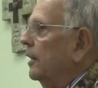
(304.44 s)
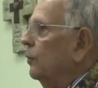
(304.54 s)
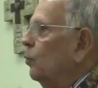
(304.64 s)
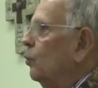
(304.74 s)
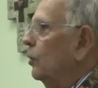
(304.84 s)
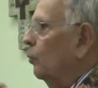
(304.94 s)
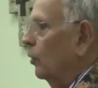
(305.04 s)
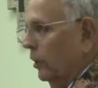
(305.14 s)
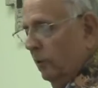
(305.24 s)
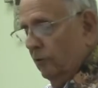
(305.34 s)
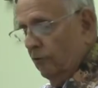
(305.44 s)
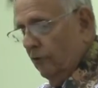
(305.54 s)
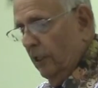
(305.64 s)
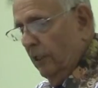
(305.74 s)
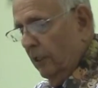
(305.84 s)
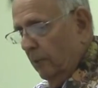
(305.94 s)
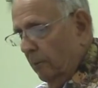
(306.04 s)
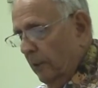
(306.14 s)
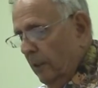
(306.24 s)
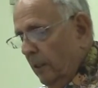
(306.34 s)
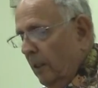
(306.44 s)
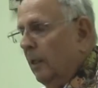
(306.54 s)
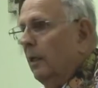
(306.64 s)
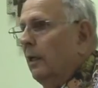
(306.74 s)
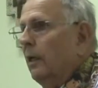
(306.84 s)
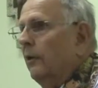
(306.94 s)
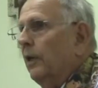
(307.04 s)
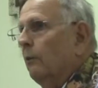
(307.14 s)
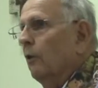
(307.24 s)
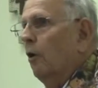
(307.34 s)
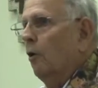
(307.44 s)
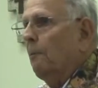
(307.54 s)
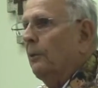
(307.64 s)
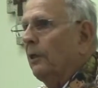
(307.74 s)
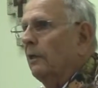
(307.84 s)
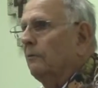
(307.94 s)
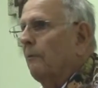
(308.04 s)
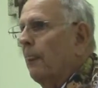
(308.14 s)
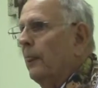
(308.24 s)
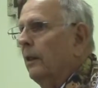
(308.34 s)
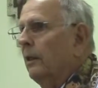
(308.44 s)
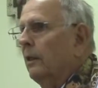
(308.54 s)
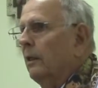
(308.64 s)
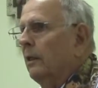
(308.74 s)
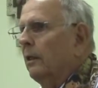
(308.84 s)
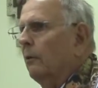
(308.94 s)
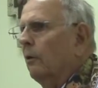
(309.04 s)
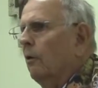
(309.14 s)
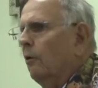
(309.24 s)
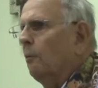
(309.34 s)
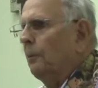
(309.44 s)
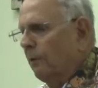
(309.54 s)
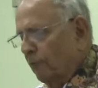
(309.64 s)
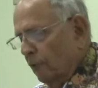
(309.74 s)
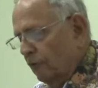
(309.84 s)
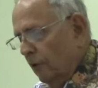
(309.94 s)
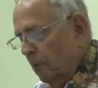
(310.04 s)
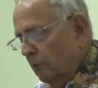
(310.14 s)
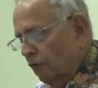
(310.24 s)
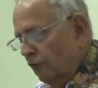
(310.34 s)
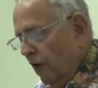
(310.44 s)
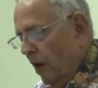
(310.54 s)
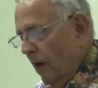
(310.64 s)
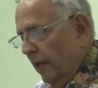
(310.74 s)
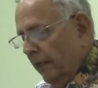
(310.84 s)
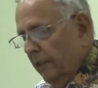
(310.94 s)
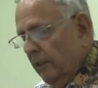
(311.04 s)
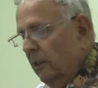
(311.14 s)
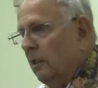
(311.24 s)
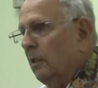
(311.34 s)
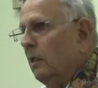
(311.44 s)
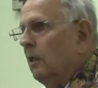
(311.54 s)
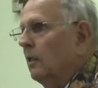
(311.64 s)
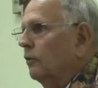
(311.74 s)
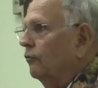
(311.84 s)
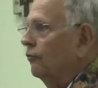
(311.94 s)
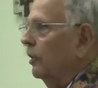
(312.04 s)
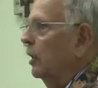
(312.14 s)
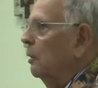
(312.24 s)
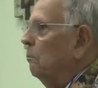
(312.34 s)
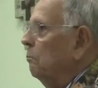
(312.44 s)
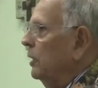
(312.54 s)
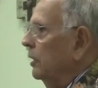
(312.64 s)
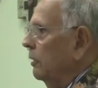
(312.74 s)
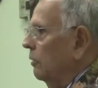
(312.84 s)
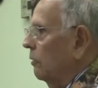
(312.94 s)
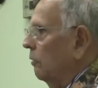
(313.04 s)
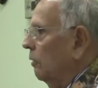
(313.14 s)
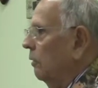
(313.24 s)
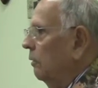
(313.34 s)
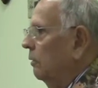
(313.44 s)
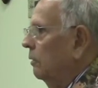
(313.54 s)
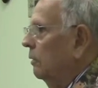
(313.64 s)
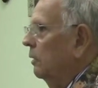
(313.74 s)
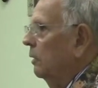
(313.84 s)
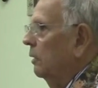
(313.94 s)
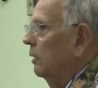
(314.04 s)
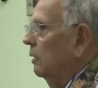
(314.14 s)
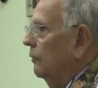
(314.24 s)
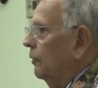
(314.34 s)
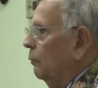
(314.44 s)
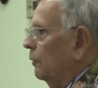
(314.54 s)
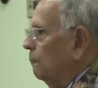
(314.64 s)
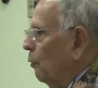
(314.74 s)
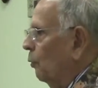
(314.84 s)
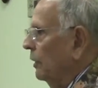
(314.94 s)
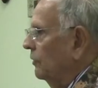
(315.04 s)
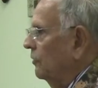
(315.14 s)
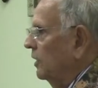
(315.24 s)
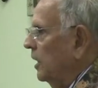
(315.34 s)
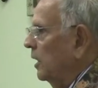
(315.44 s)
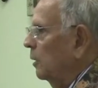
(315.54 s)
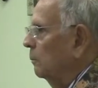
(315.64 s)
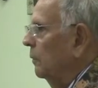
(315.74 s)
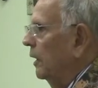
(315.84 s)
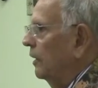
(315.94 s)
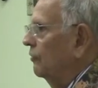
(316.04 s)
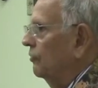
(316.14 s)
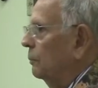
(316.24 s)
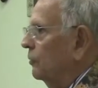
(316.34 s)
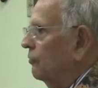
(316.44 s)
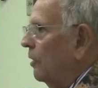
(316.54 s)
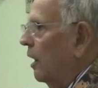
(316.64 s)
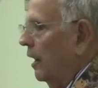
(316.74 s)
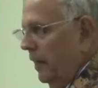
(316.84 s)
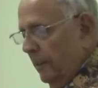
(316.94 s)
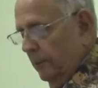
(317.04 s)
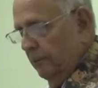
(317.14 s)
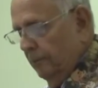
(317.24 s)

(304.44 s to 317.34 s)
of the woodwork to see him. And they were hoping for some sign, some miracle that would point to him as the Messiah.